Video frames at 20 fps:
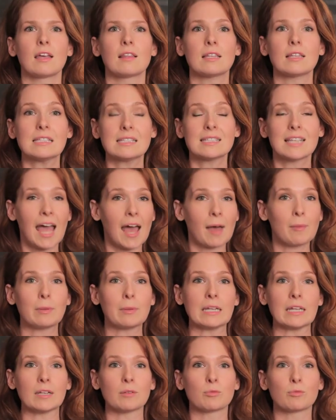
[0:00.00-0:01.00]
this is
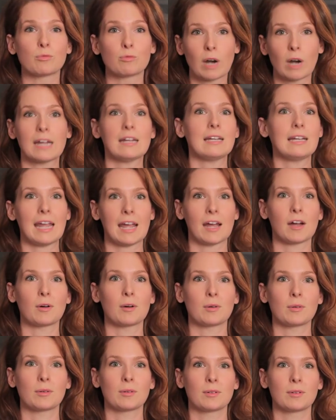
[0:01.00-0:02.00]
happening right
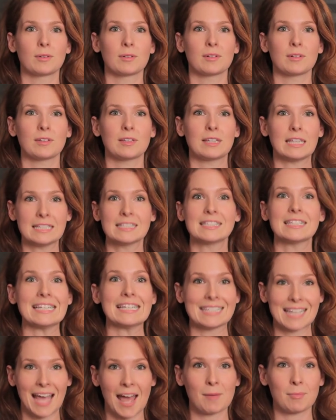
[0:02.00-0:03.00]
now. This
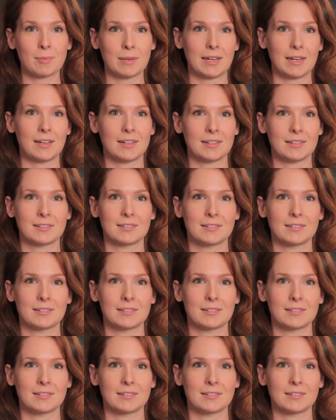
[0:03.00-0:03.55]
is happening.